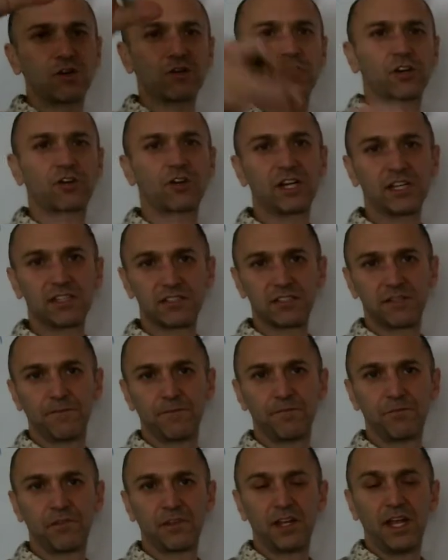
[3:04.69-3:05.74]
degrees,
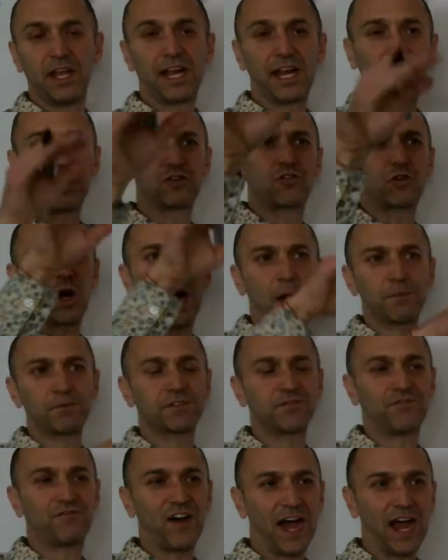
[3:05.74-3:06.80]
it drops
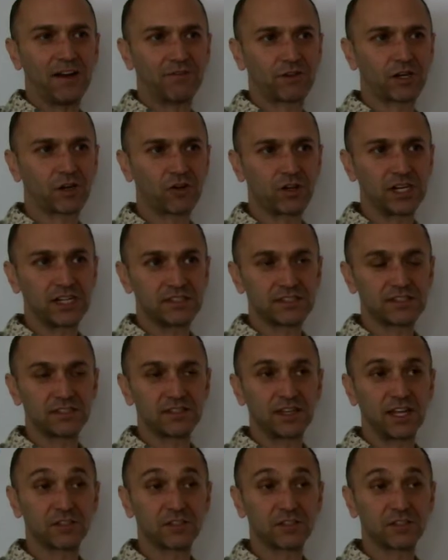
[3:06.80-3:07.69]
5 degrees.